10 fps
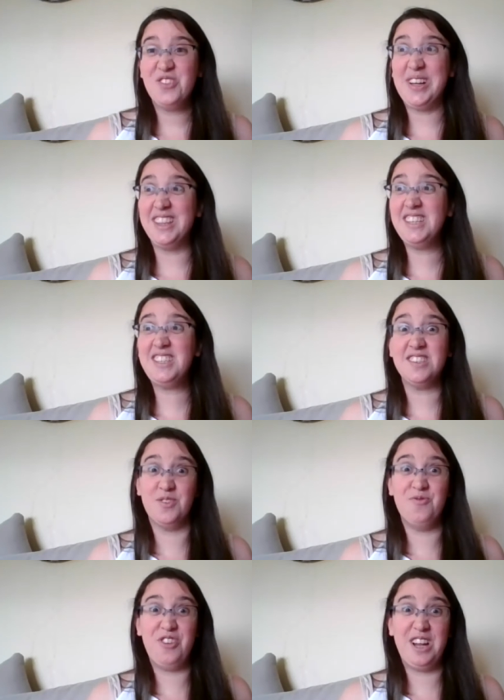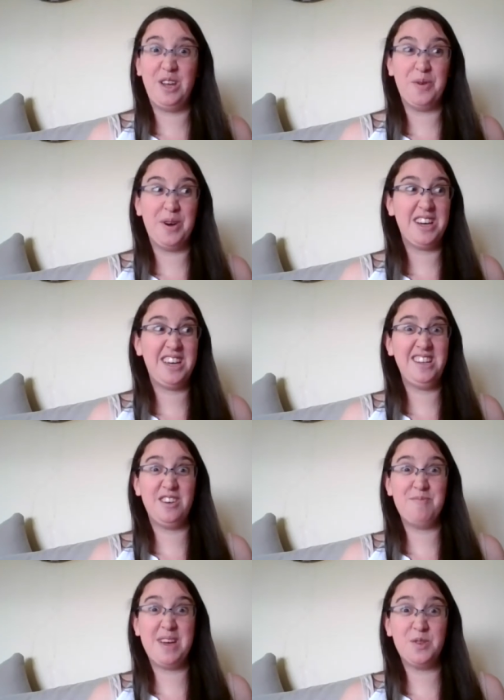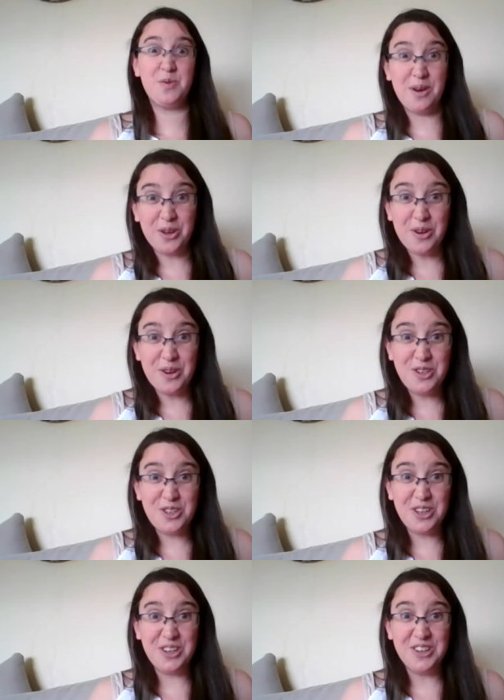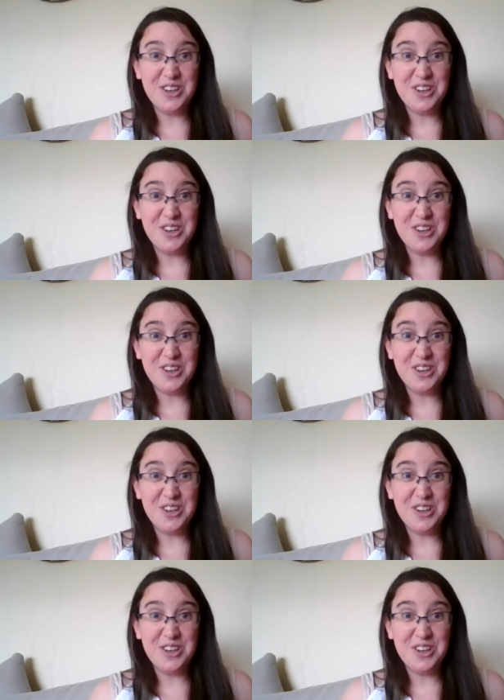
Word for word: well, this isn't really working. I may as well go and do